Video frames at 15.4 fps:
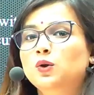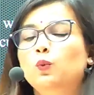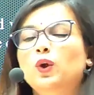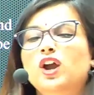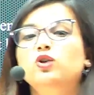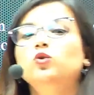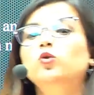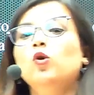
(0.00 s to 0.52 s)

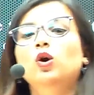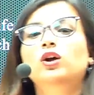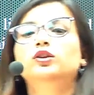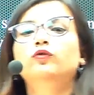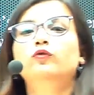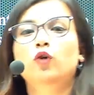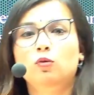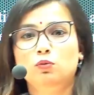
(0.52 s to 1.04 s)
where no other
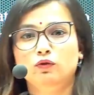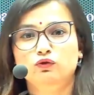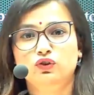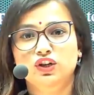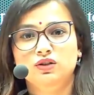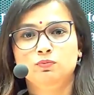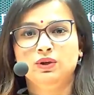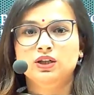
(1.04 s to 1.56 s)
form of
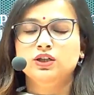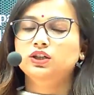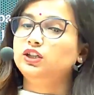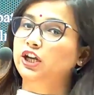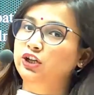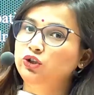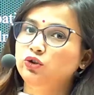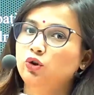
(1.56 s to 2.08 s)
treatment
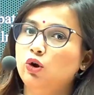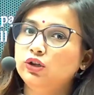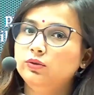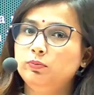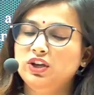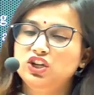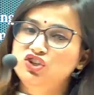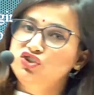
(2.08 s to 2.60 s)
can cure the
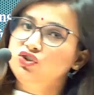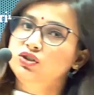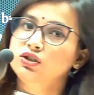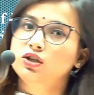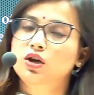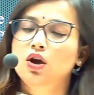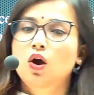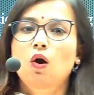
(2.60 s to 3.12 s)

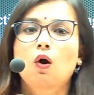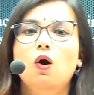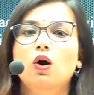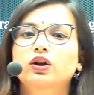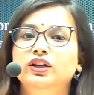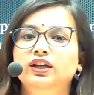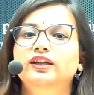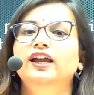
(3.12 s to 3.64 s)
patient
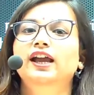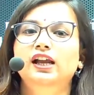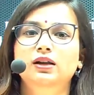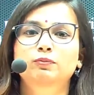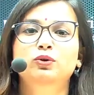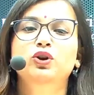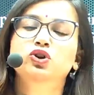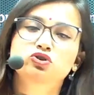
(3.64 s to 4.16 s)
or can
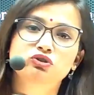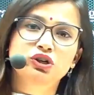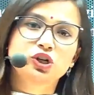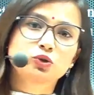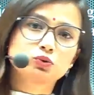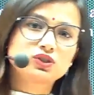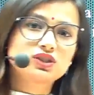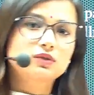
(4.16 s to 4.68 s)
help
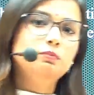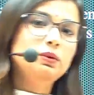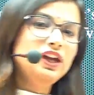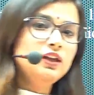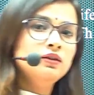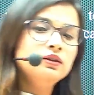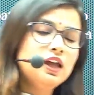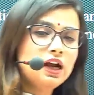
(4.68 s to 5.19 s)
reduce the
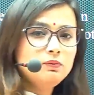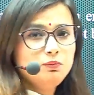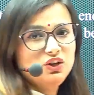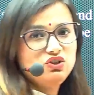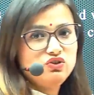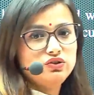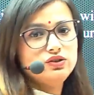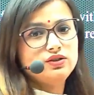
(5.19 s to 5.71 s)
pain that
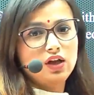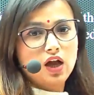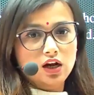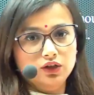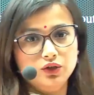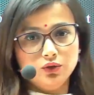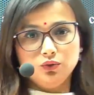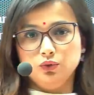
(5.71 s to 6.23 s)
patient is
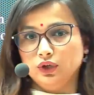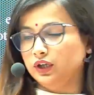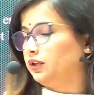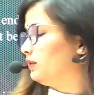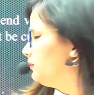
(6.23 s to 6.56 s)
undergoing.